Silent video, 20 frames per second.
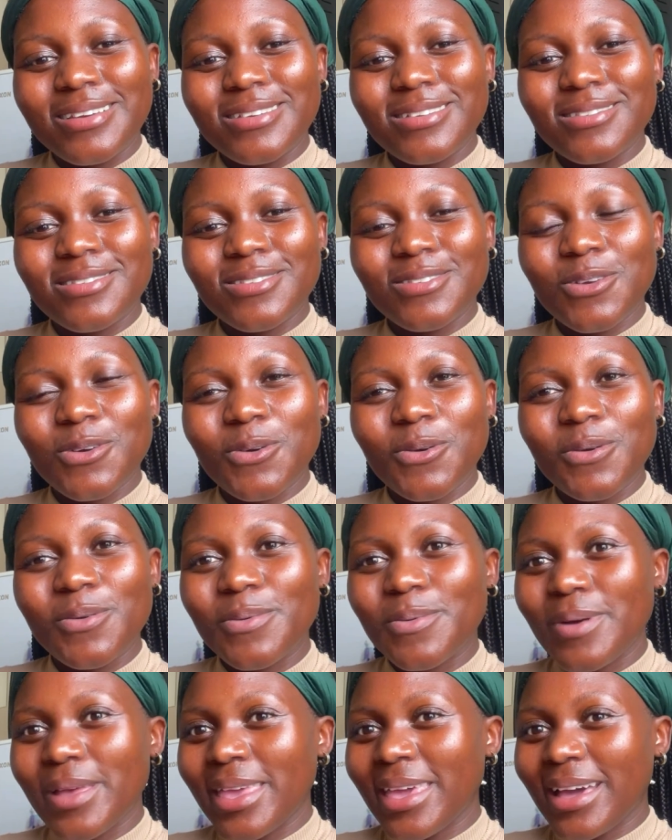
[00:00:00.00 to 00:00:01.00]

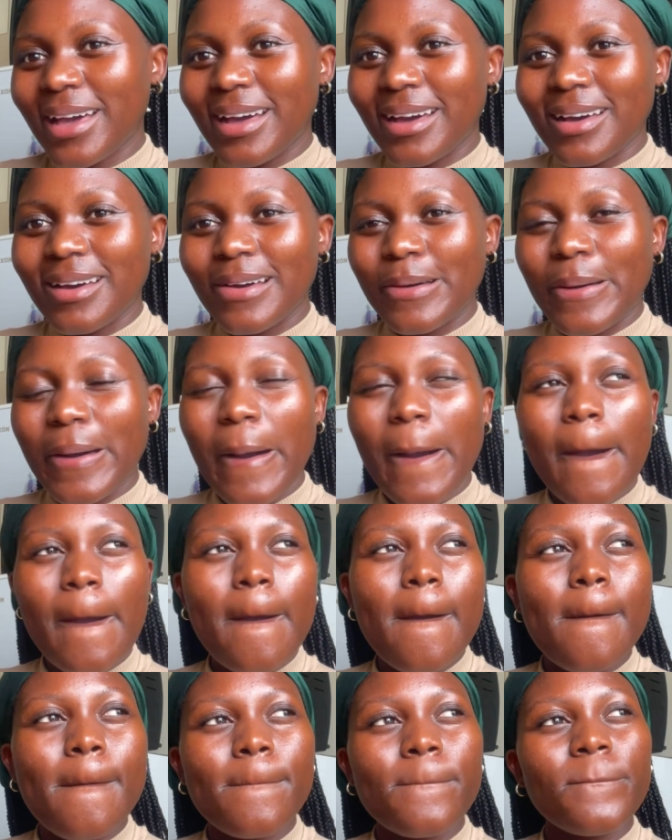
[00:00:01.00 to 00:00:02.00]
So yeah,
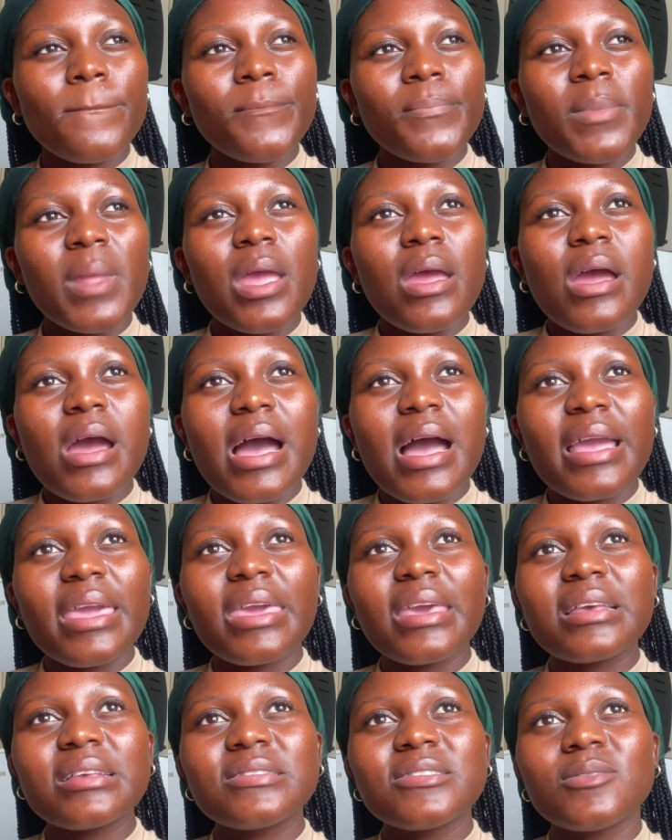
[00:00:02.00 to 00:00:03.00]
I
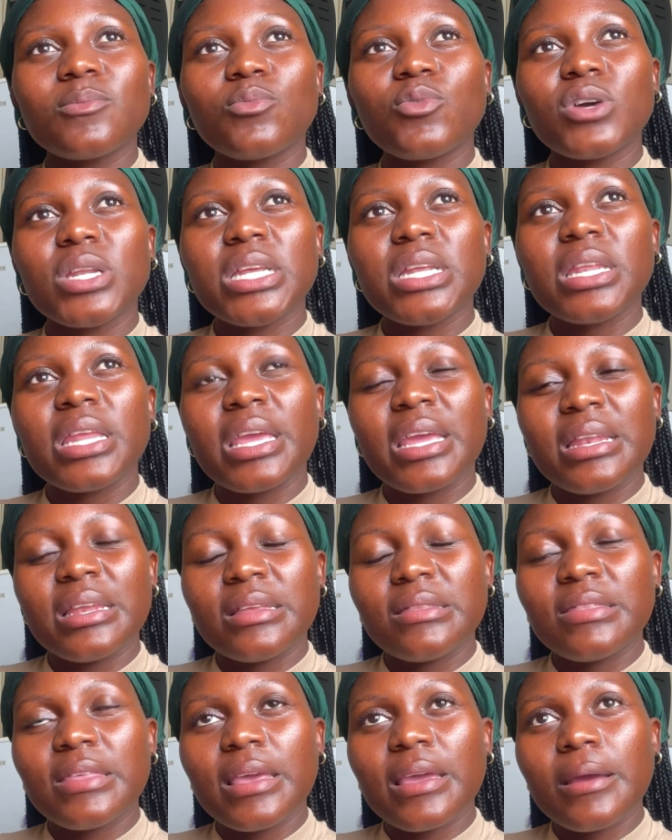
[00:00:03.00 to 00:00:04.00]
guess more than
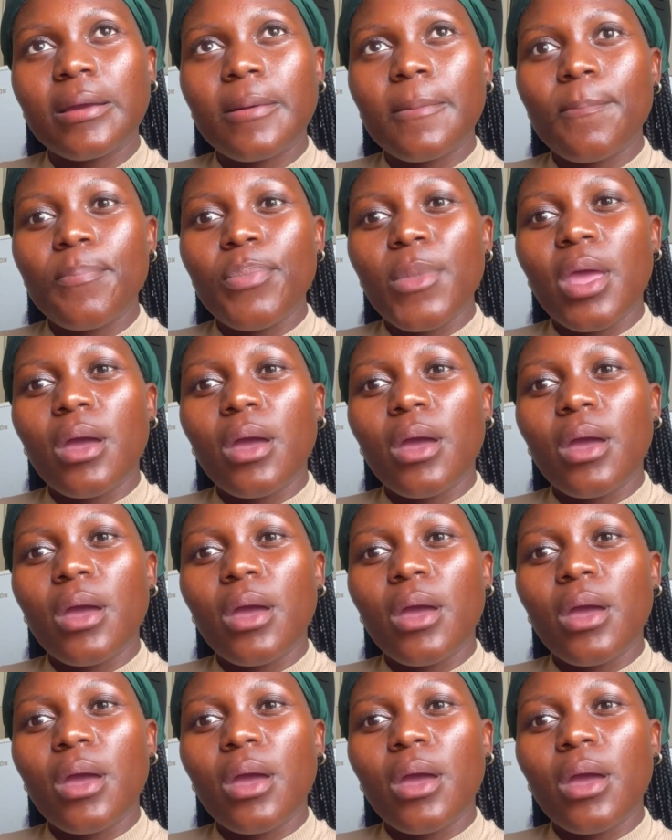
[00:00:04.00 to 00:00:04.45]
anything,